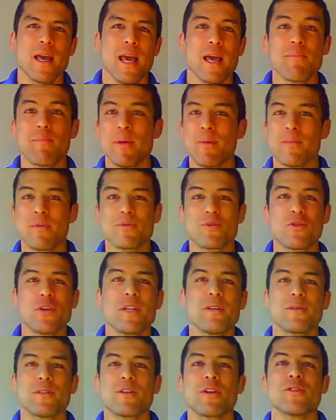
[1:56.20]
"And people
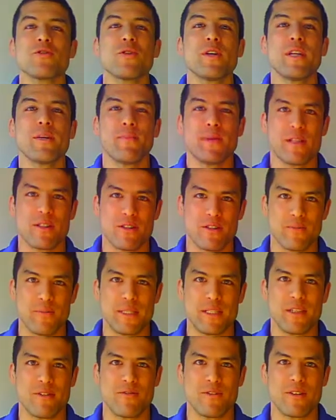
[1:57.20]
treat, start treating me a little
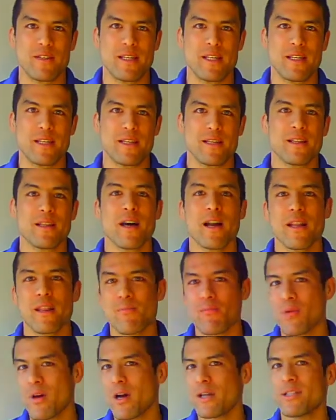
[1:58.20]
bit differently. And a lot of
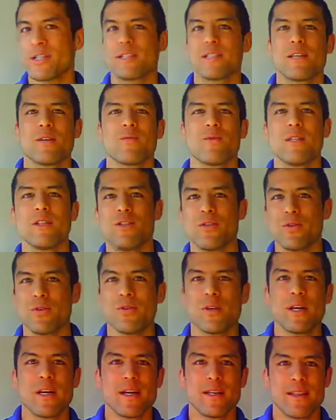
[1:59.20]
the projects that we
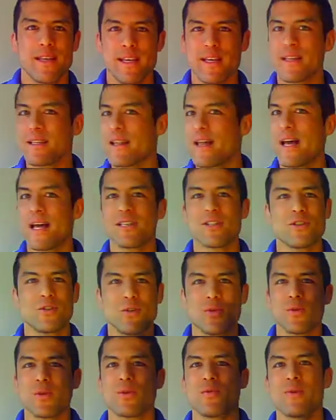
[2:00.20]
do, they can last
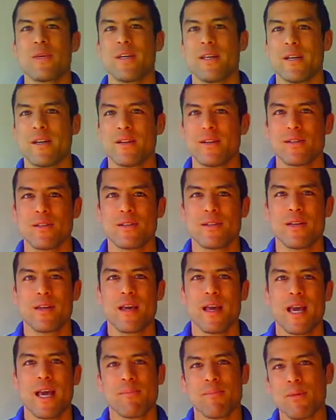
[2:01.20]
two to three years.
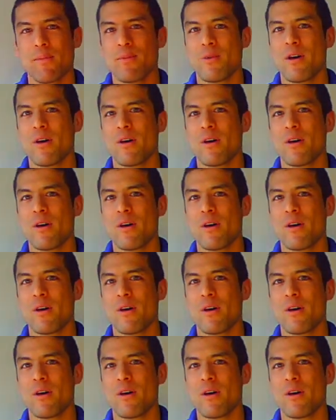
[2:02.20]
And people,